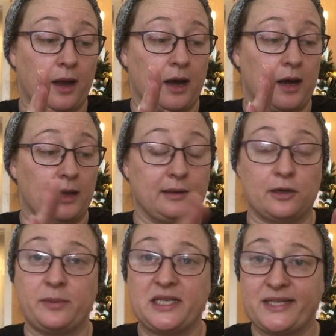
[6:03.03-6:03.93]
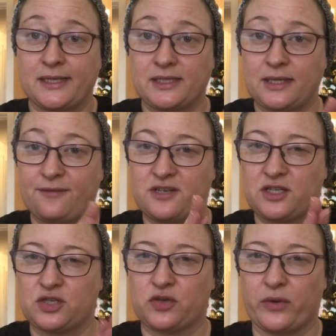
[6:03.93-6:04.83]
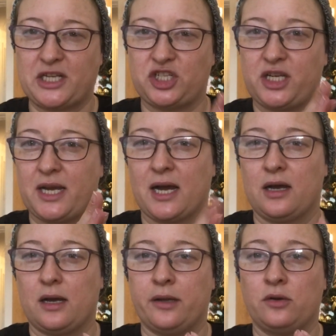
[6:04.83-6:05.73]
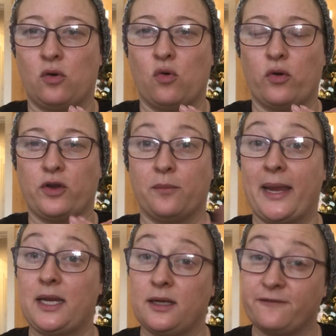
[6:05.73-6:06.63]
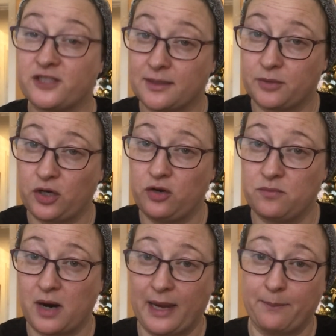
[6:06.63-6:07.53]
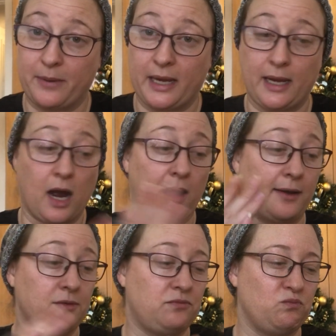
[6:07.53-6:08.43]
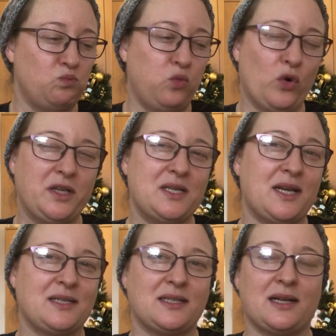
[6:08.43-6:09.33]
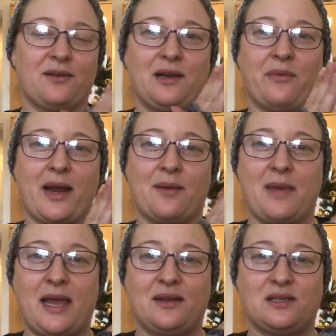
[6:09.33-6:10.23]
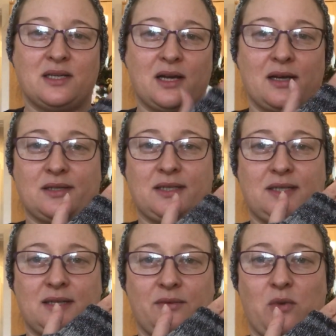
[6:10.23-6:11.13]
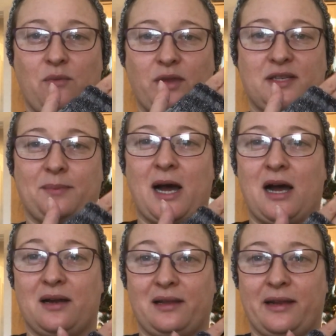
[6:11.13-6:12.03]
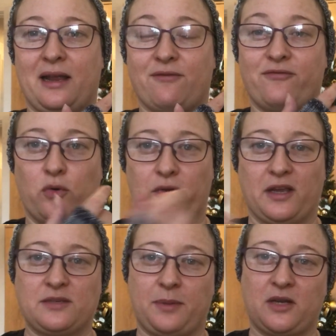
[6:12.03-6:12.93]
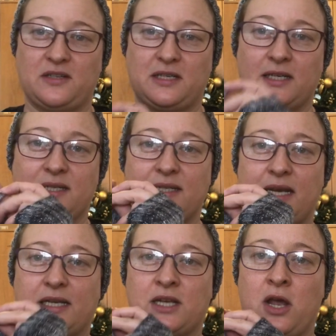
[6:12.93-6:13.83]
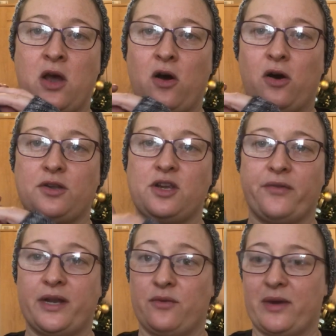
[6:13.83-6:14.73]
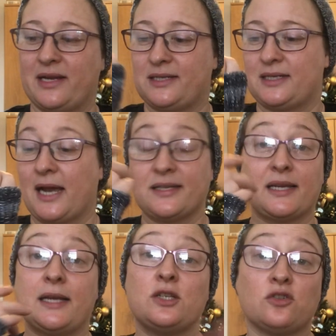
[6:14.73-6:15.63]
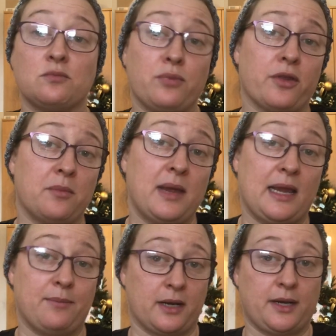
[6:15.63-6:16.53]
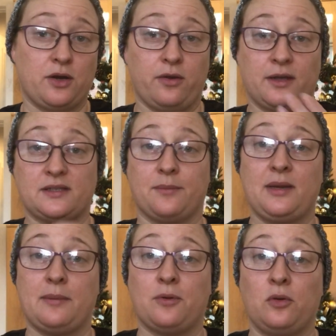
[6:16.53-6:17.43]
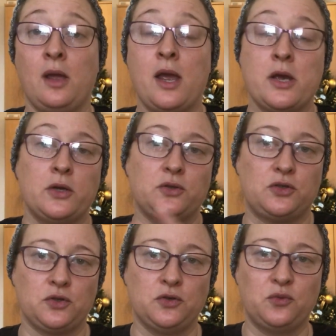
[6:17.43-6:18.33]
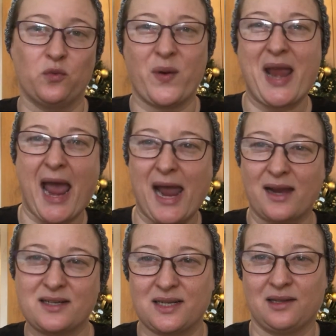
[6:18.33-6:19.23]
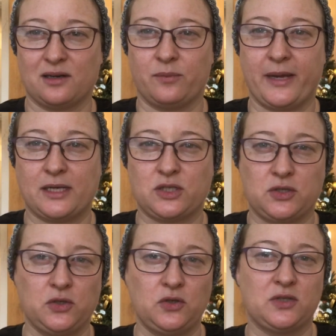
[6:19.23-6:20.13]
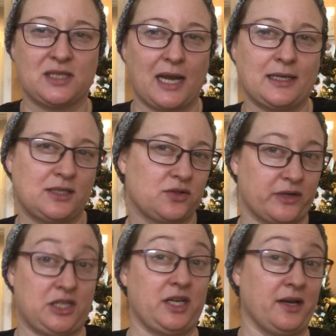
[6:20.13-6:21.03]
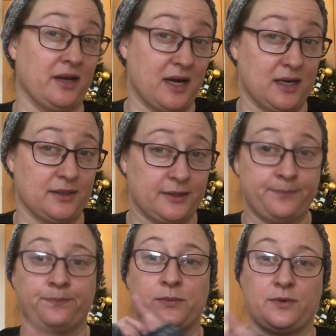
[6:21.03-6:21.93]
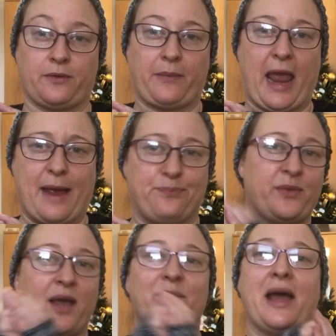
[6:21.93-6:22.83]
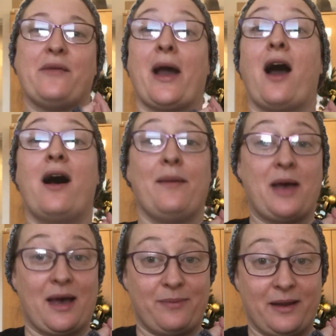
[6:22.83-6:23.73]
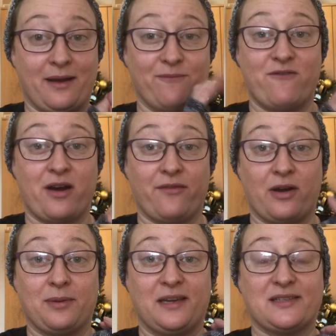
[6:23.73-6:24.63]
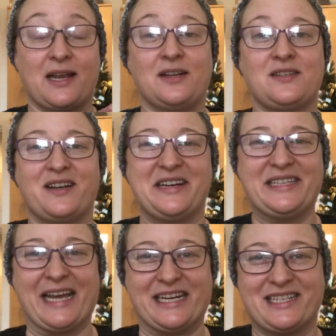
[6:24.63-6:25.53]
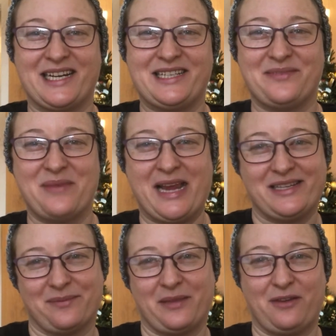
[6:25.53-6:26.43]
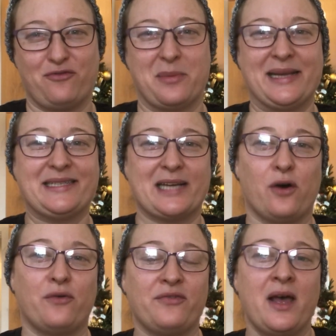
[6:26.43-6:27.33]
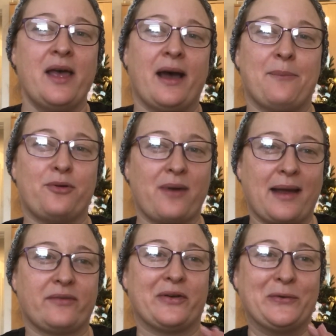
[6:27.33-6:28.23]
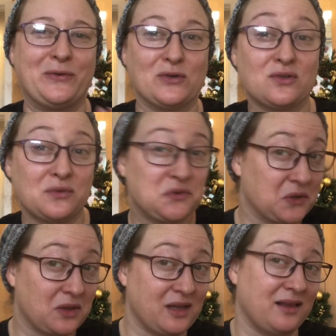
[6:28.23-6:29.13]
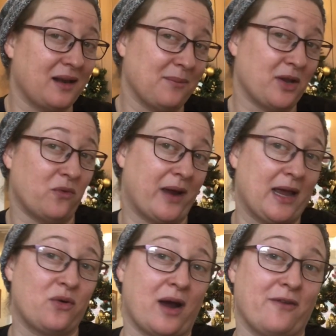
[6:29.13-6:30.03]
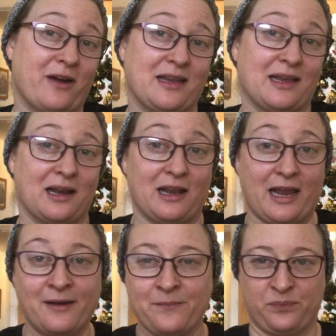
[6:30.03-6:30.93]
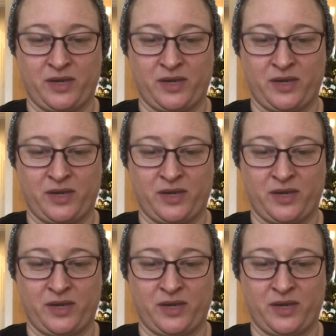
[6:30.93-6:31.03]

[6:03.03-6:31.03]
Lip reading: a little bit sensitive to scritchy yarn or you're making them for somebody who might be, I wouldn't necessarily recommend one with sparkle in it for this because it does sit on your inner wrist. As I say, it doesn't bother me, but I know that some people do react a little bit to slightly scritchier yarns. So yeah. But anyway, I'm happy. I'm very, very pleased. And it's nice actually to make something for myself, a practical, useful sort of thing that I'm going to wear quite regularly.